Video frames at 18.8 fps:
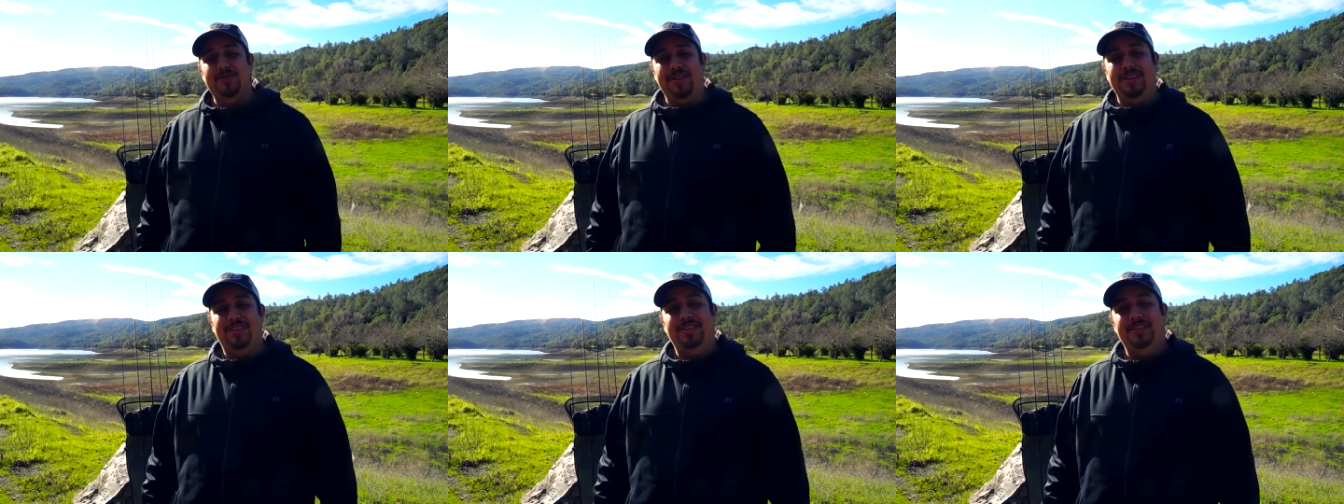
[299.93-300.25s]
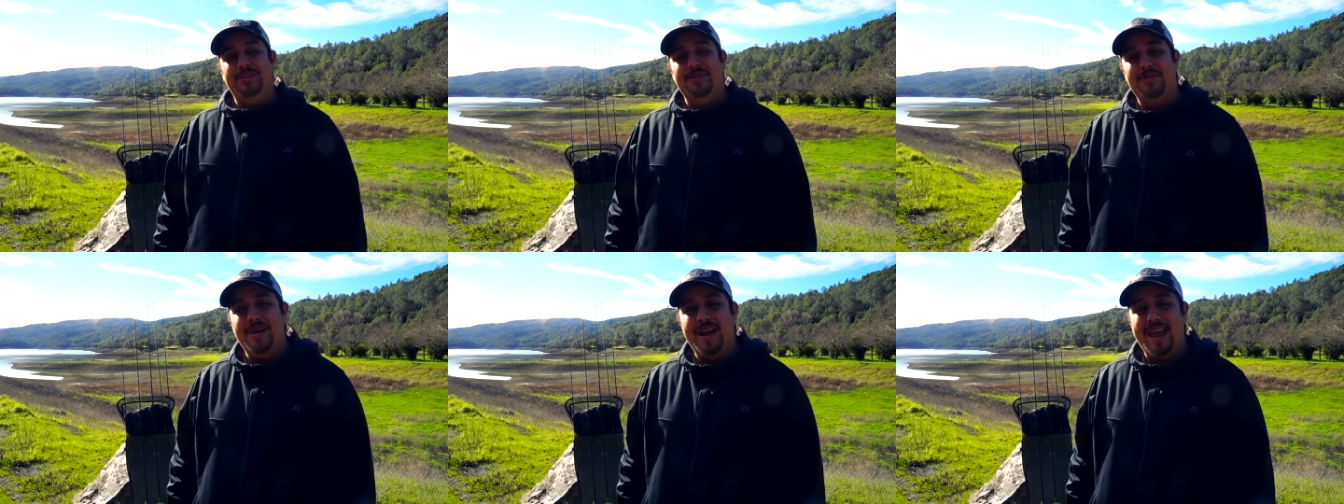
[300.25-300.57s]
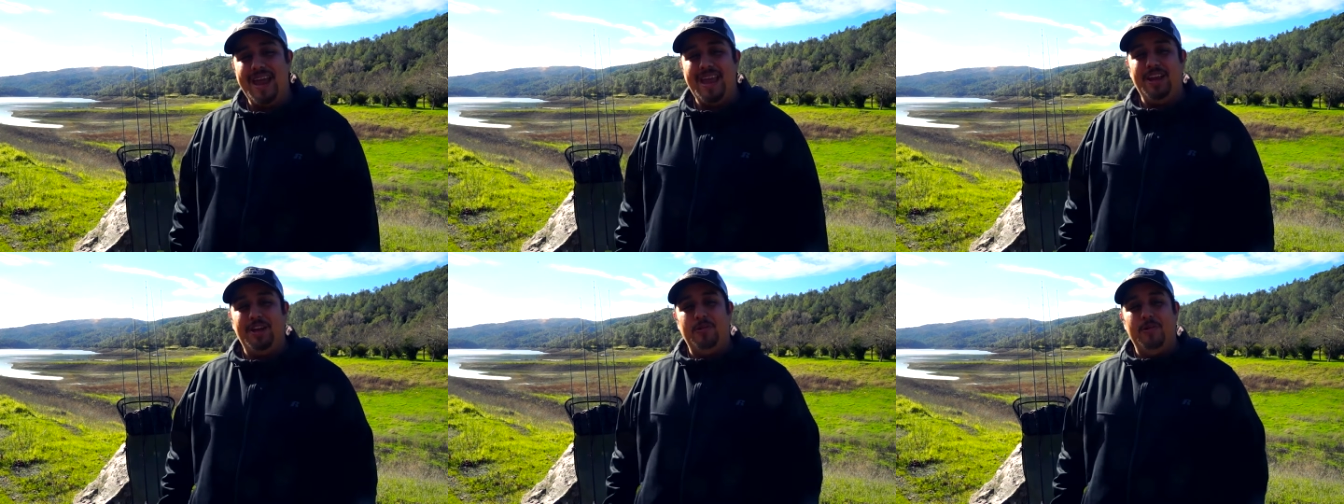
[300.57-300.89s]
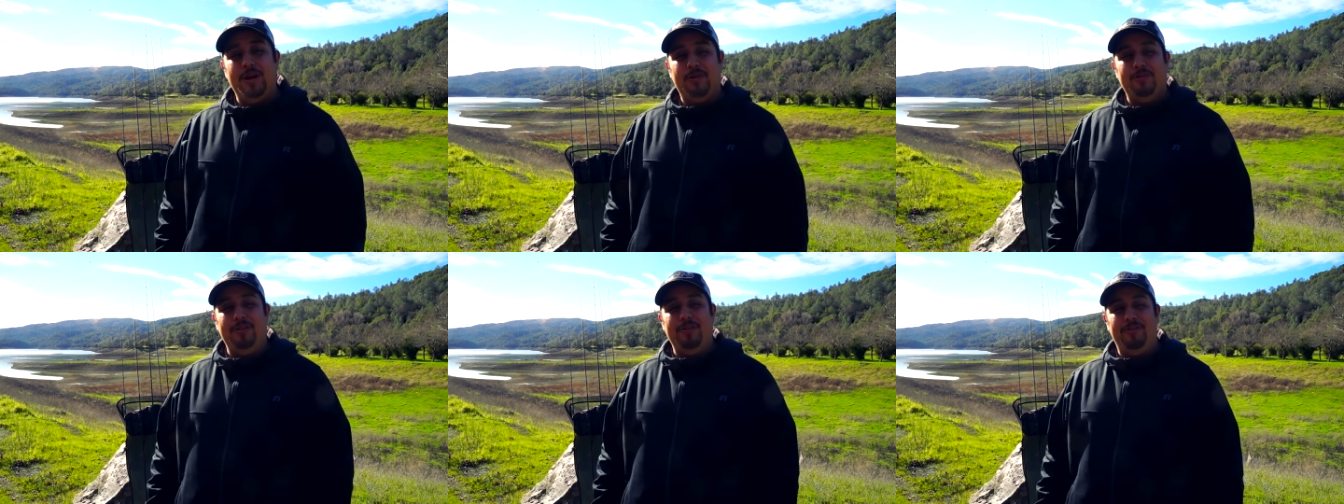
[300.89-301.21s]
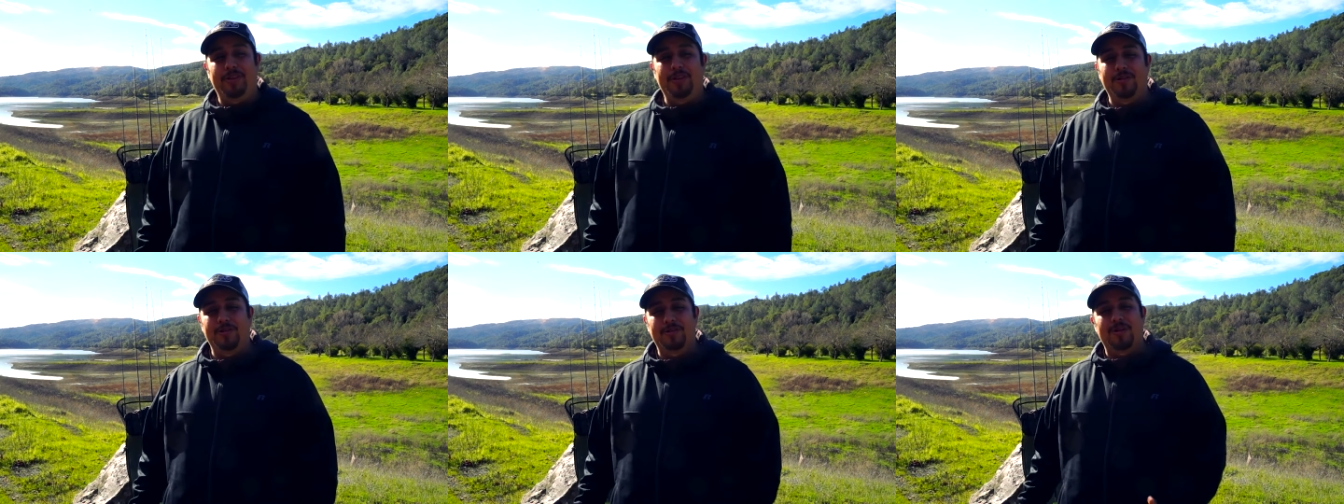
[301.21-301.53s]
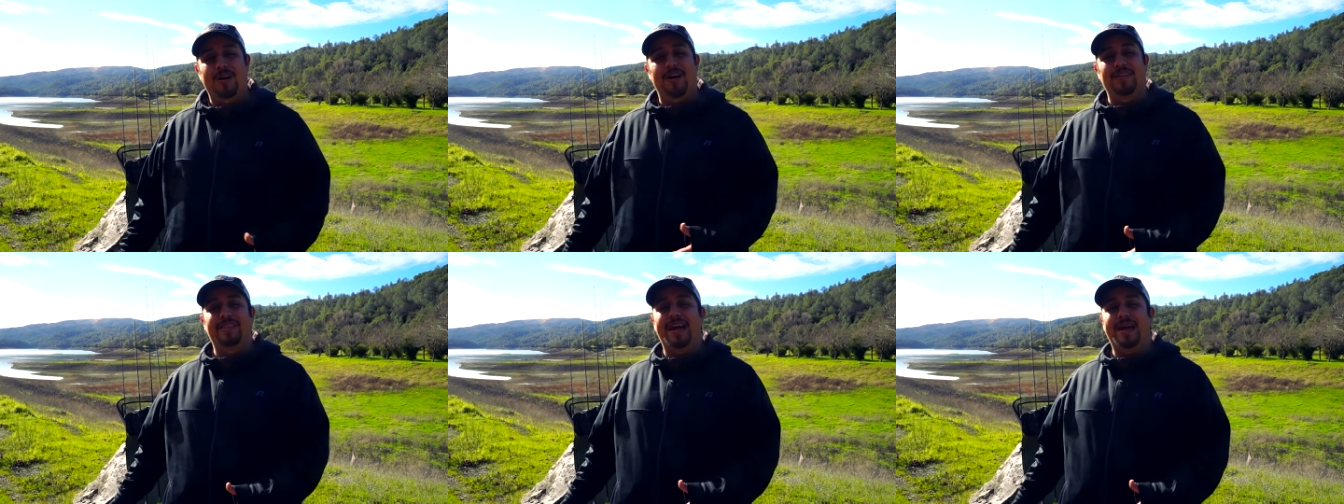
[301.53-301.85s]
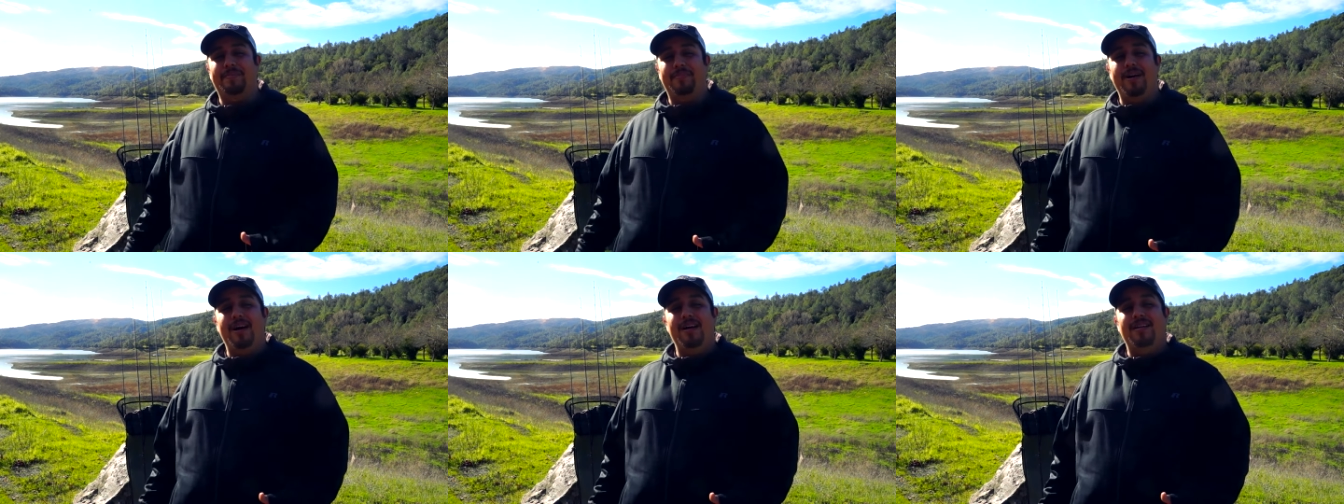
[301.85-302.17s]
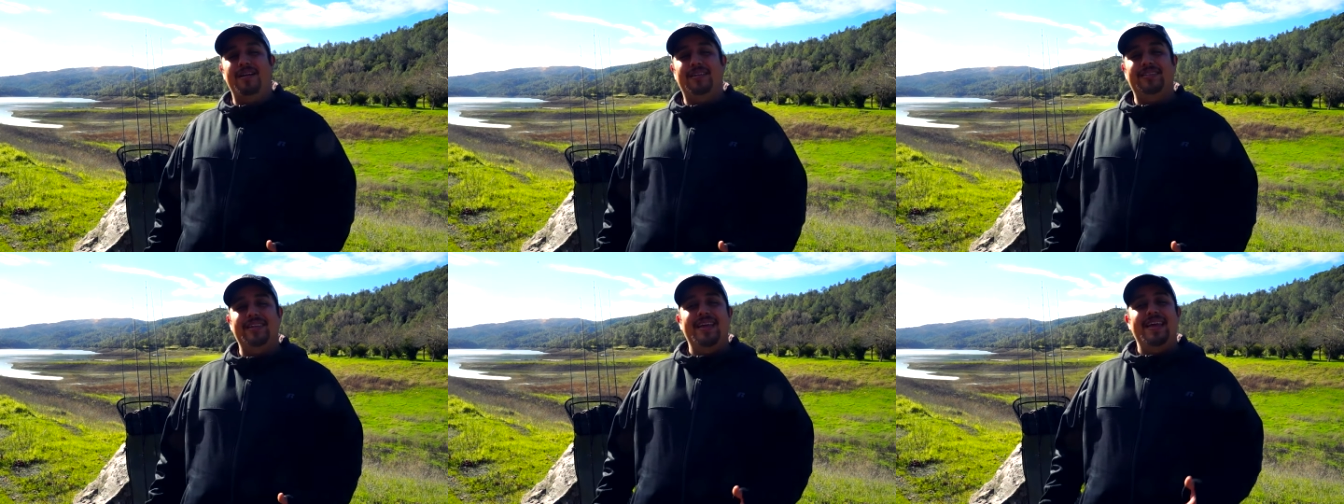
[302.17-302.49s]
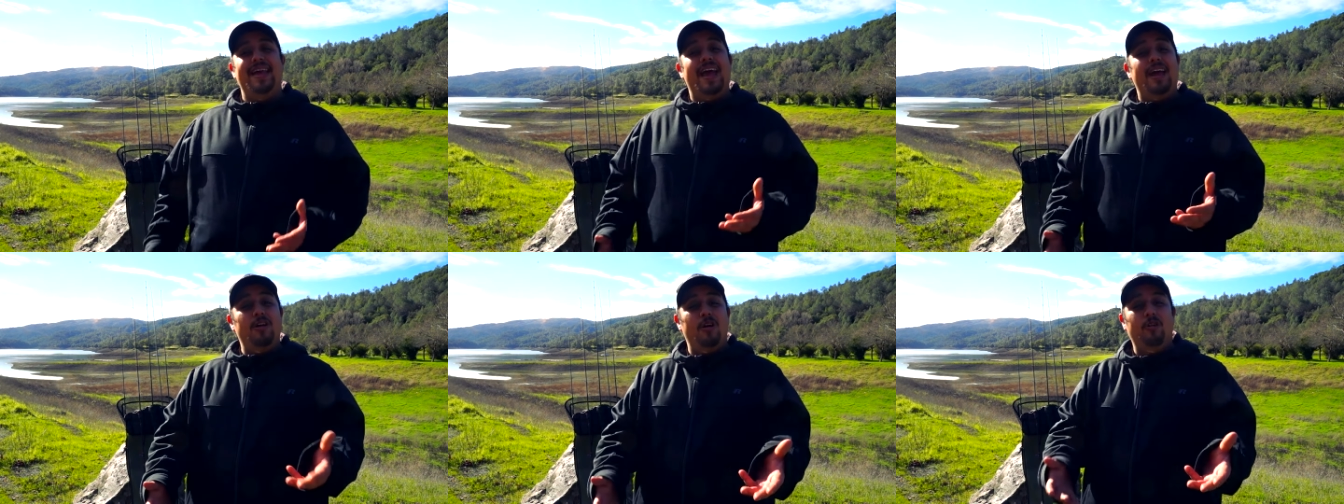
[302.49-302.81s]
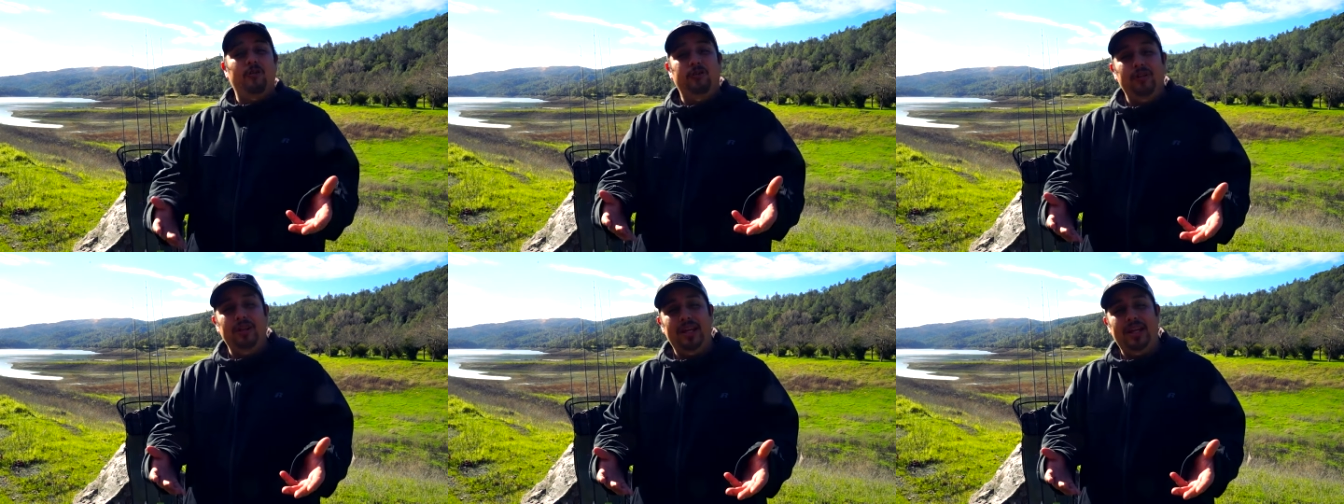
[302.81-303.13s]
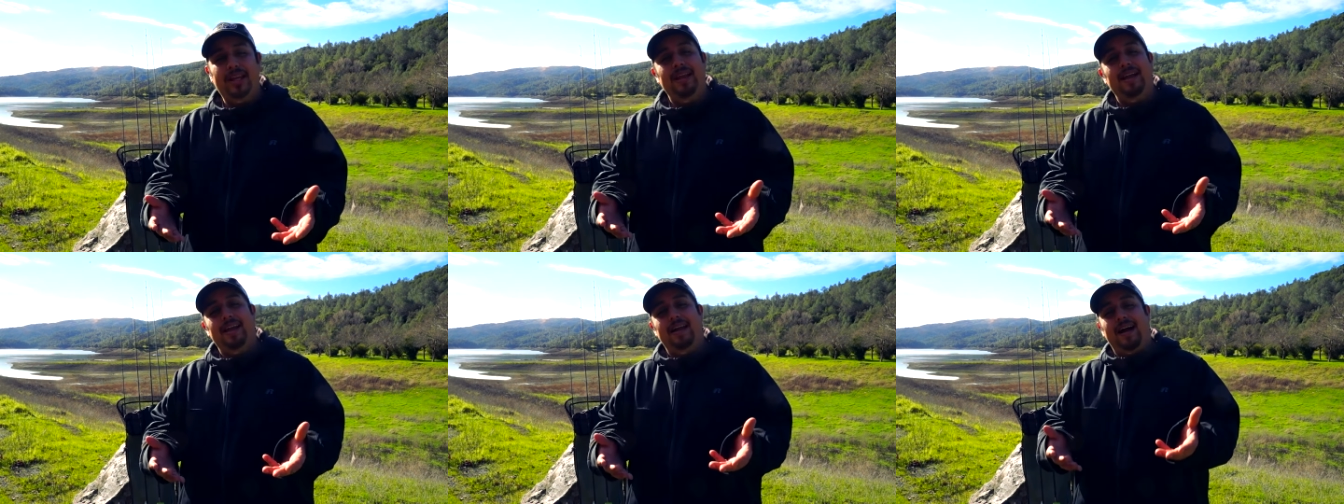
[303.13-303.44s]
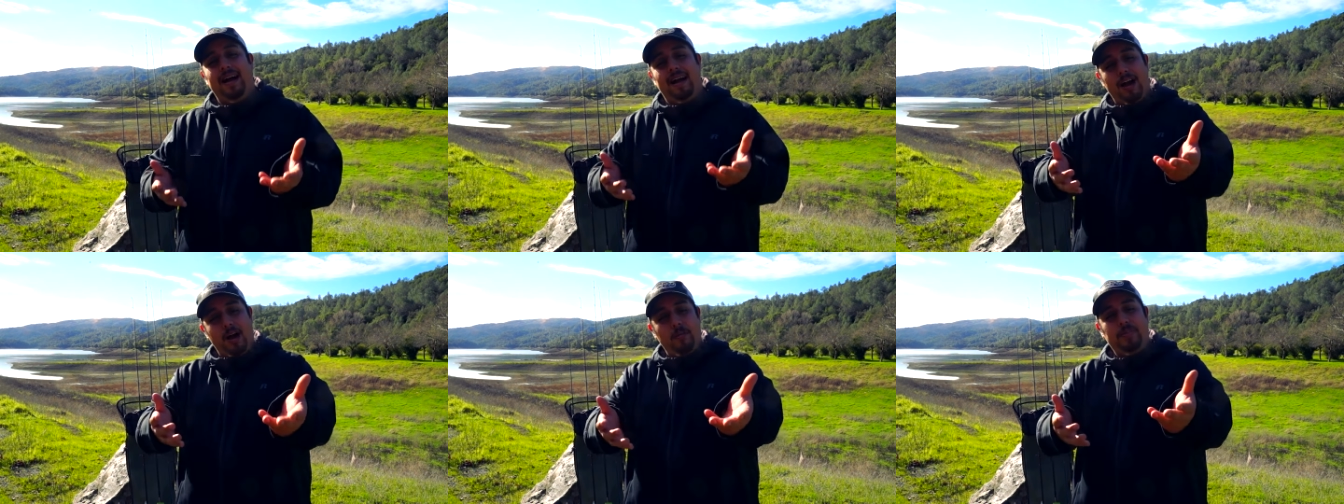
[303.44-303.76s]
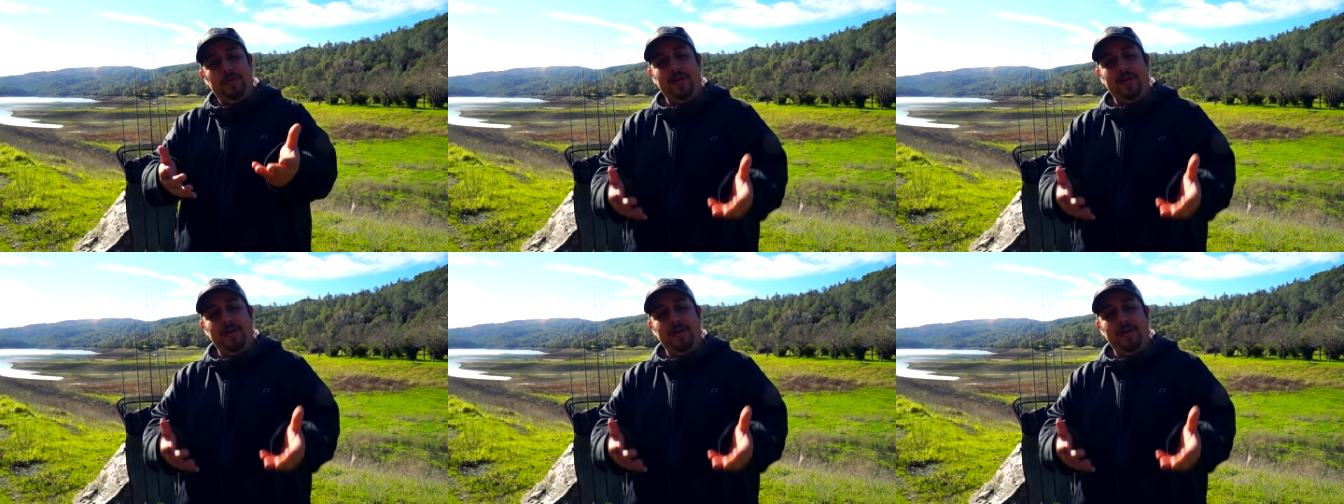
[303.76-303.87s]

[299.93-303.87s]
wanted to do a quick review on that product and hopefully help